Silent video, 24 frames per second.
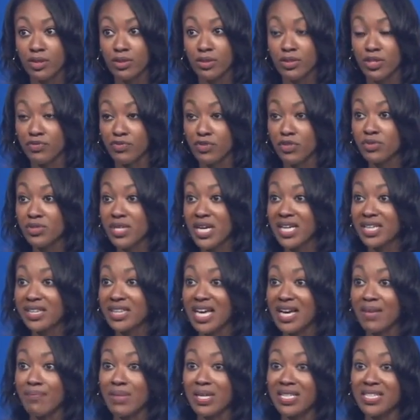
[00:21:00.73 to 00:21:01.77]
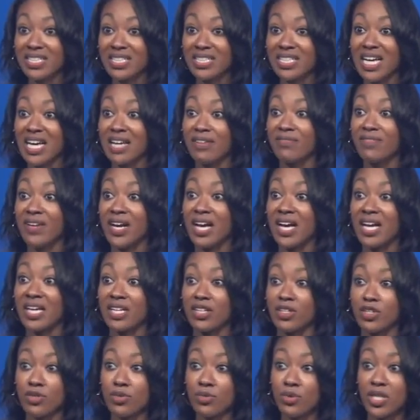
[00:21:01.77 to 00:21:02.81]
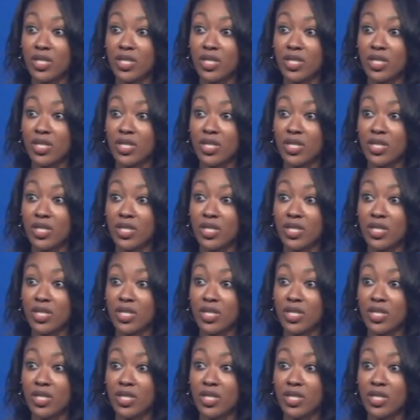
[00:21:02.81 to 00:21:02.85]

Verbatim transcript: So if you take that muscadine vine and you